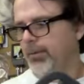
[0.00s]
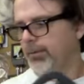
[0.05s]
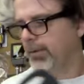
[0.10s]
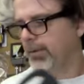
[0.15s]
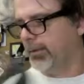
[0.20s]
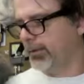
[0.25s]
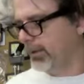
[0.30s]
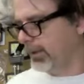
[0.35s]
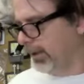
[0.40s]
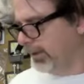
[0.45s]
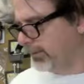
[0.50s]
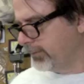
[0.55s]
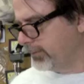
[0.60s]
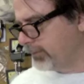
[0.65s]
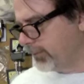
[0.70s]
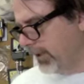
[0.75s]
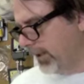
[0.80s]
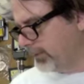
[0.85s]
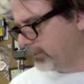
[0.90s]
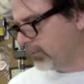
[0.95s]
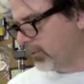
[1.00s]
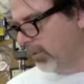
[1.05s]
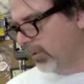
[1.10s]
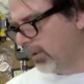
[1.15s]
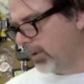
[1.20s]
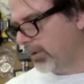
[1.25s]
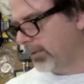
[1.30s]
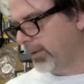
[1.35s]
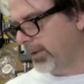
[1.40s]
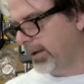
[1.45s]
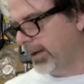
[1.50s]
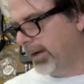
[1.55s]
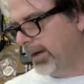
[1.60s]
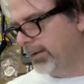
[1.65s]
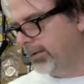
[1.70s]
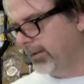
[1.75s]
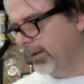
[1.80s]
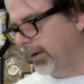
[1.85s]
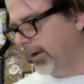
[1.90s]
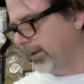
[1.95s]
Now the other size coil that
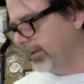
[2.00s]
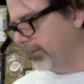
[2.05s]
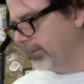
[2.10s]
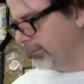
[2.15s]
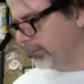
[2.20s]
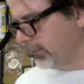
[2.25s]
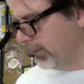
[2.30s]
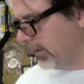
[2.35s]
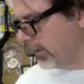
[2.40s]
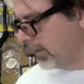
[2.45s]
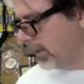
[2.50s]
I sell